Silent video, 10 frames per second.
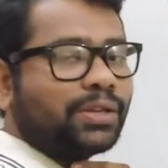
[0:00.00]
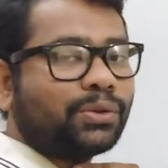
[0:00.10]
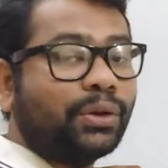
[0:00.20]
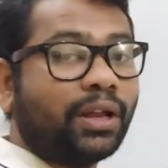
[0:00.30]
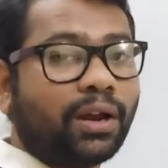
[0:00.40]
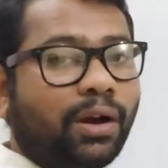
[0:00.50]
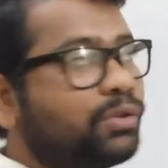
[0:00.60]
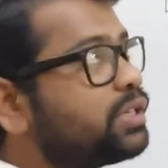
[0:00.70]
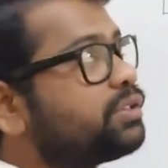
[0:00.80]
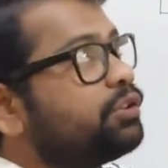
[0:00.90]
So in our
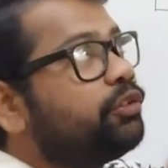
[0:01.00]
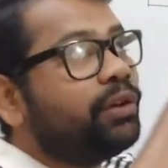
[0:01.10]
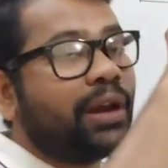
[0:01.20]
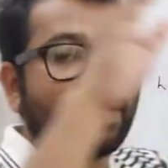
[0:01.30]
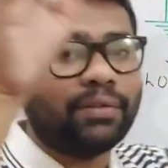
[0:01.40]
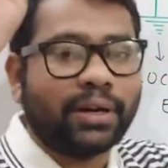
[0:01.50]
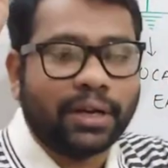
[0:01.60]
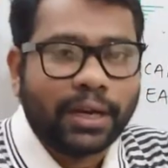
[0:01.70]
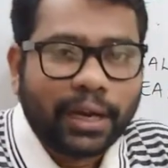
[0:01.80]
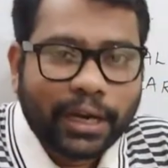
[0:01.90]
houses, you will have
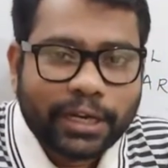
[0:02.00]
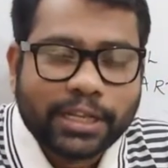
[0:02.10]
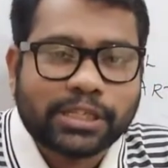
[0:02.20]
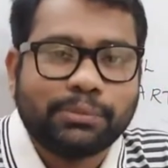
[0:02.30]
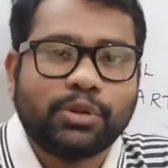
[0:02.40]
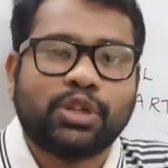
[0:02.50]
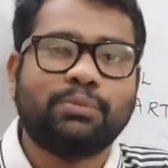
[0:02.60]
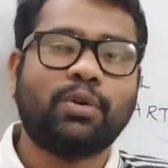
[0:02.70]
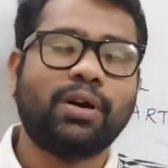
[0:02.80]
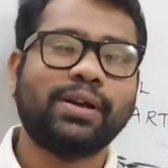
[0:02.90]
a
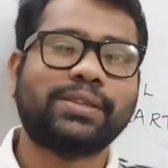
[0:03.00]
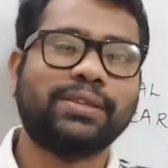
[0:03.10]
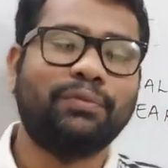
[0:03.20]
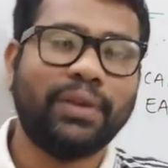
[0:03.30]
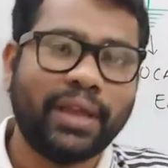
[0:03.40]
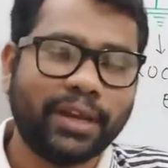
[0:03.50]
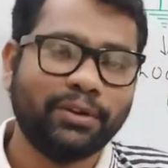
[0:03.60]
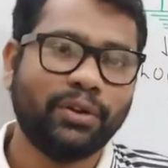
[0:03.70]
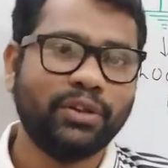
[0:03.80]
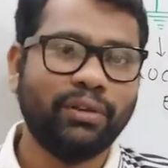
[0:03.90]
distribution box where, you know,